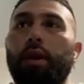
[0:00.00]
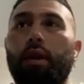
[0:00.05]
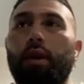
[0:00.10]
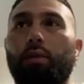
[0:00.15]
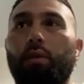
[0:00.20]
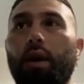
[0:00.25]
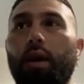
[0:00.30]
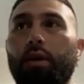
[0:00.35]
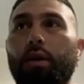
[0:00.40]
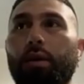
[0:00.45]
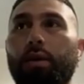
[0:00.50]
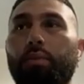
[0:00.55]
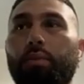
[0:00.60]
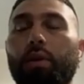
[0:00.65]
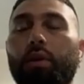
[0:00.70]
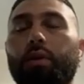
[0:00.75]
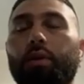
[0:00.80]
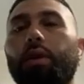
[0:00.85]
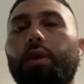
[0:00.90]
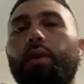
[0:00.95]
like Rodney
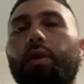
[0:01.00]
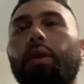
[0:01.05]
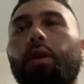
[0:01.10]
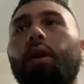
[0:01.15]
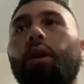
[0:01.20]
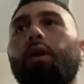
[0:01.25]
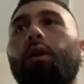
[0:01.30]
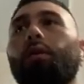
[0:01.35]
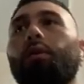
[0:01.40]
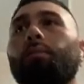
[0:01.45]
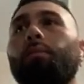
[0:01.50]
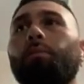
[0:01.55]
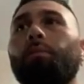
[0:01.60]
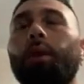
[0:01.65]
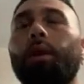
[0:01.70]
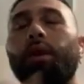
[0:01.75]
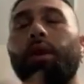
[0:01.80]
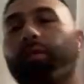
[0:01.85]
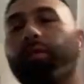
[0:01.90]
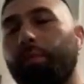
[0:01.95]
Brondio,
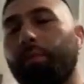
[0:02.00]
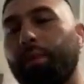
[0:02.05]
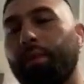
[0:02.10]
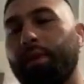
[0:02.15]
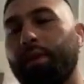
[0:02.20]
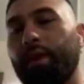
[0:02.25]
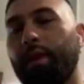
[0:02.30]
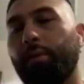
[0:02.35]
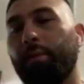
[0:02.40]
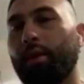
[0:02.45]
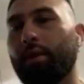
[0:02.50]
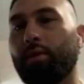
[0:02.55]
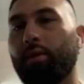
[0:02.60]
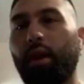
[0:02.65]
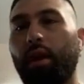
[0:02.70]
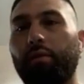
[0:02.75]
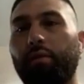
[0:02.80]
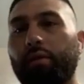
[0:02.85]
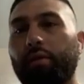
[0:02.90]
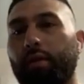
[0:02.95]
me and him have been teammates on
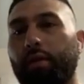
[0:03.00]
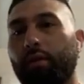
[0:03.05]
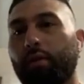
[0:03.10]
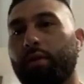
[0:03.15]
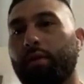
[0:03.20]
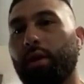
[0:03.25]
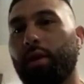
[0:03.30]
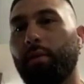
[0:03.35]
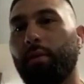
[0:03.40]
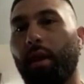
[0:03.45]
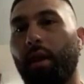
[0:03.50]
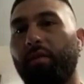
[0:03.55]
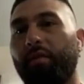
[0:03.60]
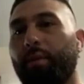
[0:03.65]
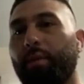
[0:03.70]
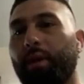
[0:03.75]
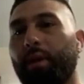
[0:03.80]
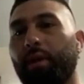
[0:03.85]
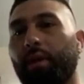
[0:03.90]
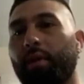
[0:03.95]
every single team I've
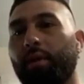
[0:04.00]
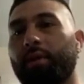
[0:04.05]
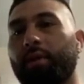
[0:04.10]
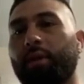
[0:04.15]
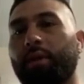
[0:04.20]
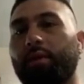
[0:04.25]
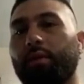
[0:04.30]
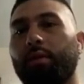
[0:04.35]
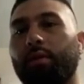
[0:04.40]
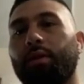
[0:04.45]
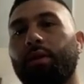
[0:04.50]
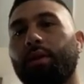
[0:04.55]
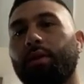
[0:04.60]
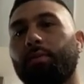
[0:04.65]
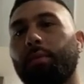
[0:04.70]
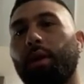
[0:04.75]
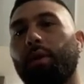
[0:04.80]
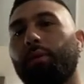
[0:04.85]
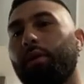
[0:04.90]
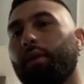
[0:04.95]
been on
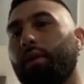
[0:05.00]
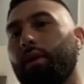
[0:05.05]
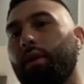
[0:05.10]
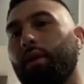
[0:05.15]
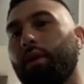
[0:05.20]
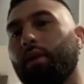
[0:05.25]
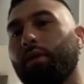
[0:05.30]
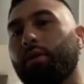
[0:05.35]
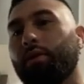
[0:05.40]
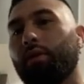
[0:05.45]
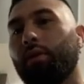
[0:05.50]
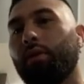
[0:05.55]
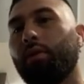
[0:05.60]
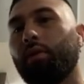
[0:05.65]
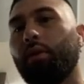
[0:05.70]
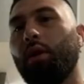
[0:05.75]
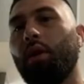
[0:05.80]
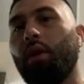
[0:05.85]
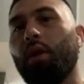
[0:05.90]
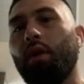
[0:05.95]
since my rookie year.
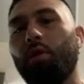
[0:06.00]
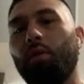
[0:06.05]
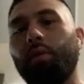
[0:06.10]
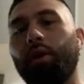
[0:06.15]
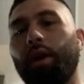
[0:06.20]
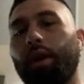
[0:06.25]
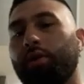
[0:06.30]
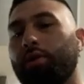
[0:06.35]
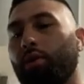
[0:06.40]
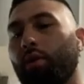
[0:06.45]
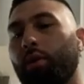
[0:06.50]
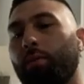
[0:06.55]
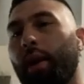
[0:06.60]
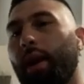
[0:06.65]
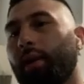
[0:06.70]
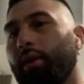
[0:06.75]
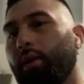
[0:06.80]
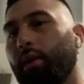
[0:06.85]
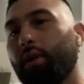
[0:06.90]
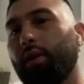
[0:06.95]
So when I joined
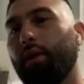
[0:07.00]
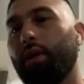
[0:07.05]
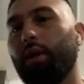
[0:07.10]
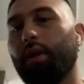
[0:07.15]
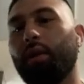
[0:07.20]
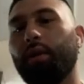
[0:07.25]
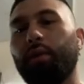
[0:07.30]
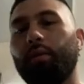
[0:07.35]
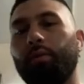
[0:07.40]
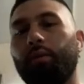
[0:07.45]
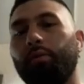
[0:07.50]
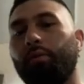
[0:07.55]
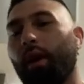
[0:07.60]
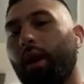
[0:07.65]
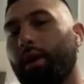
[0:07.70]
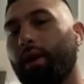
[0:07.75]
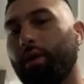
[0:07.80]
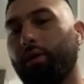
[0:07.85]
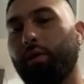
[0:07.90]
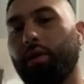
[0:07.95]
Magnolia,
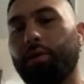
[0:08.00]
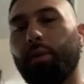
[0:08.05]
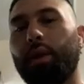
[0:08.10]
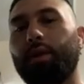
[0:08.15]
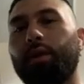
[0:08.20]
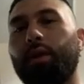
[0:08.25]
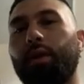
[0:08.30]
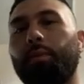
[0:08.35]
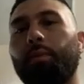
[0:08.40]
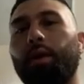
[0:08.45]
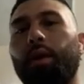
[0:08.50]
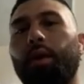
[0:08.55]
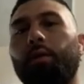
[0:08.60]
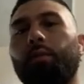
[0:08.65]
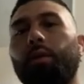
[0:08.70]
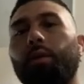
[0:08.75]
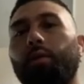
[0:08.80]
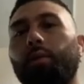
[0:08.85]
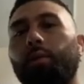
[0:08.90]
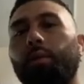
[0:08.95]
Rodney was my teammate.
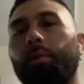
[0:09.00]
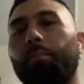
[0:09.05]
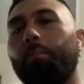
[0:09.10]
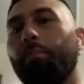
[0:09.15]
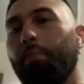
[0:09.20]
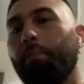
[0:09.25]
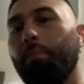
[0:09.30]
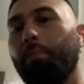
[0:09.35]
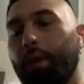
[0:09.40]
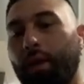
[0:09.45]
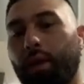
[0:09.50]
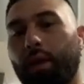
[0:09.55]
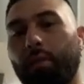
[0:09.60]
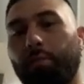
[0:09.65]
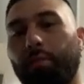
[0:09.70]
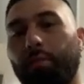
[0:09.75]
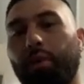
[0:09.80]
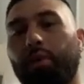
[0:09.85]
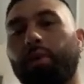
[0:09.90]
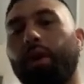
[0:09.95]
Me and him
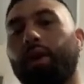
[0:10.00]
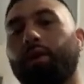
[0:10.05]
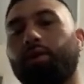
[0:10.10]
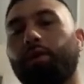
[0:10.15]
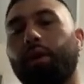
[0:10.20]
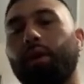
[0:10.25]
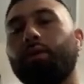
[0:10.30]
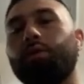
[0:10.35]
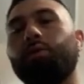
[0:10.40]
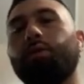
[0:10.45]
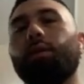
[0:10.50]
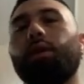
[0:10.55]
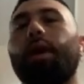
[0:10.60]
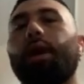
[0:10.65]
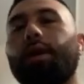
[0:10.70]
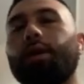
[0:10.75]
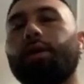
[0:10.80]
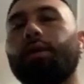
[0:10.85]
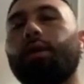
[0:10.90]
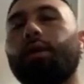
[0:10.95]
both got traded to
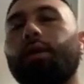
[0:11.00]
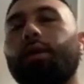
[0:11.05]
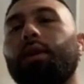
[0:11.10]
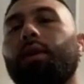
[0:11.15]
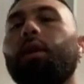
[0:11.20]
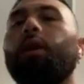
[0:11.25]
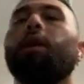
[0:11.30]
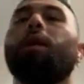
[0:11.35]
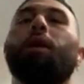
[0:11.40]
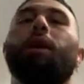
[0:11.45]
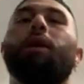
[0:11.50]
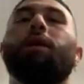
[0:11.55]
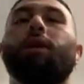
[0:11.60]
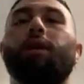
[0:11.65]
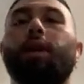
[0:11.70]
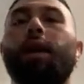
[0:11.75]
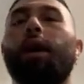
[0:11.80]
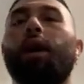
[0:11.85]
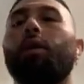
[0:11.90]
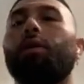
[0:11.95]
Alaska. And then
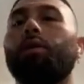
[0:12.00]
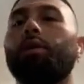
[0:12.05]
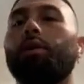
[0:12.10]
now,